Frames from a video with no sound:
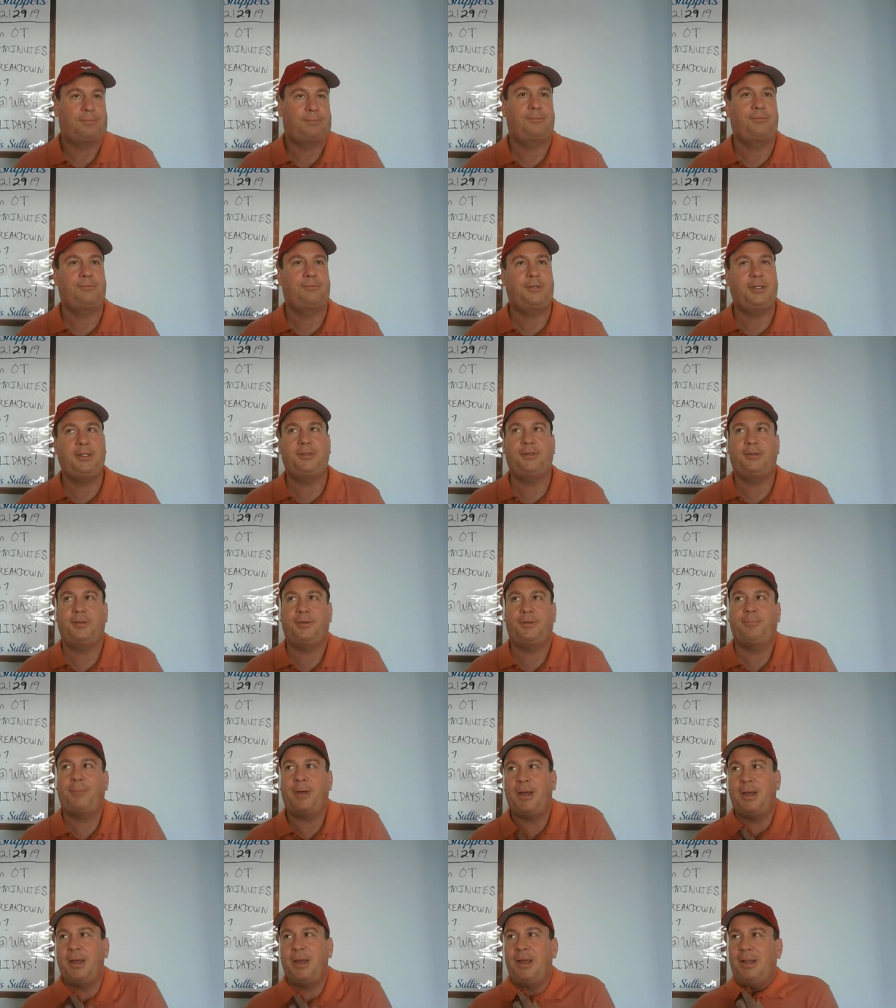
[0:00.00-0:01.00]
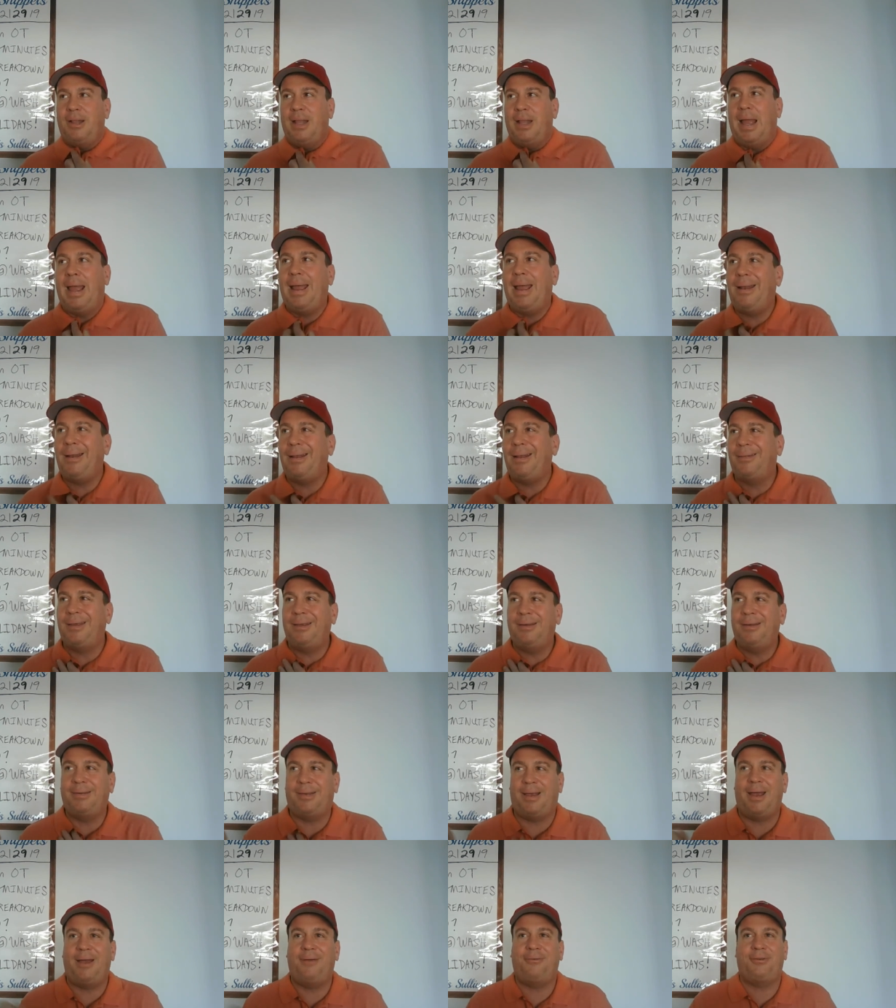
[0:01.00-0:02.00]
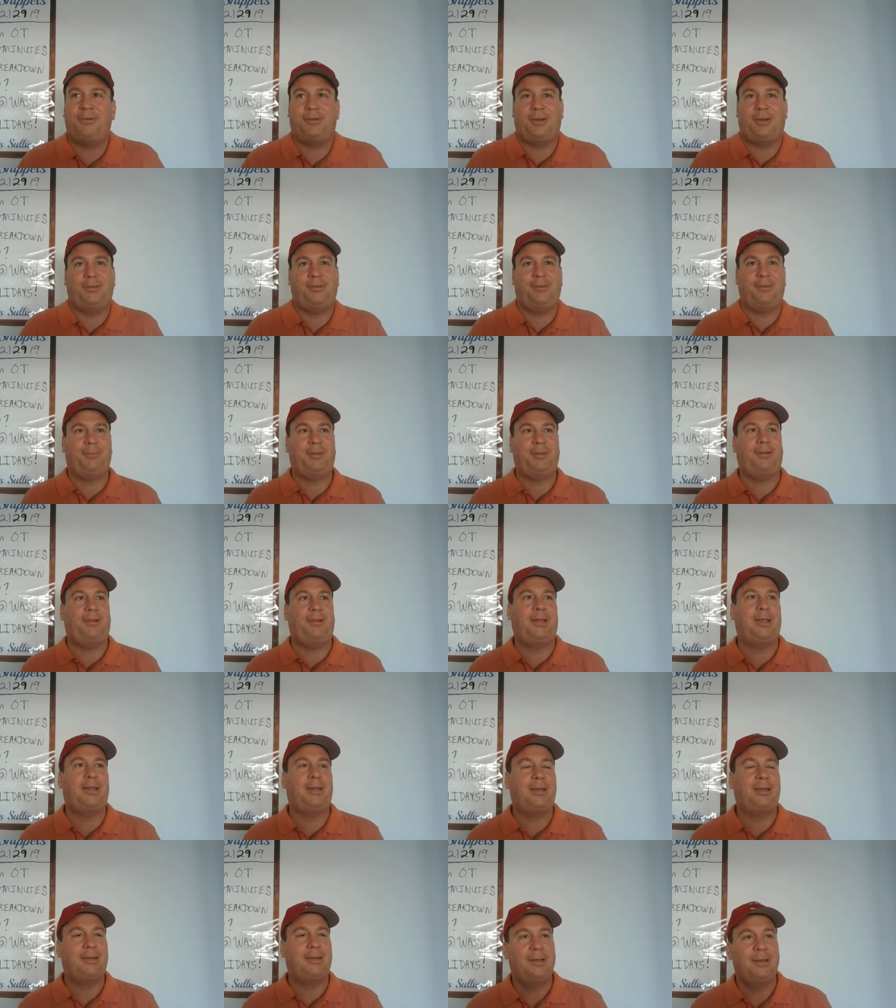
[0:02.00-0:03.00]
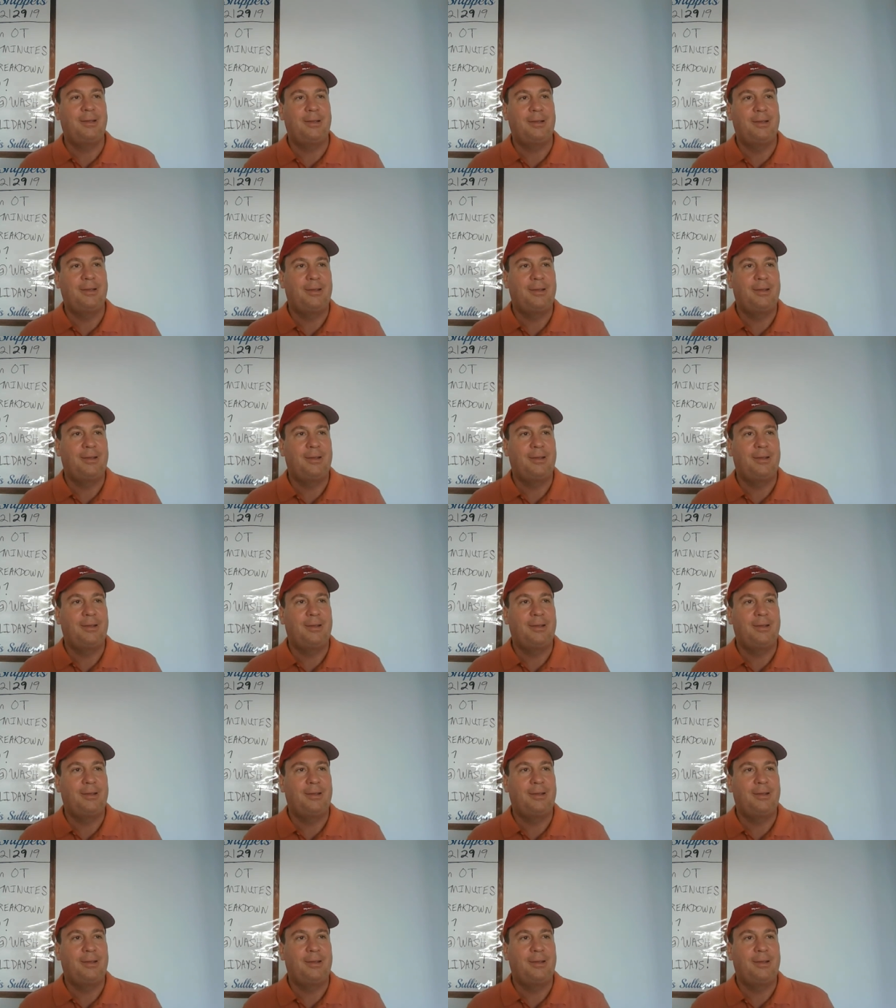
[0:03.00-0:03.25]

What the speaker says: reason behind that. I think he's averaging something like,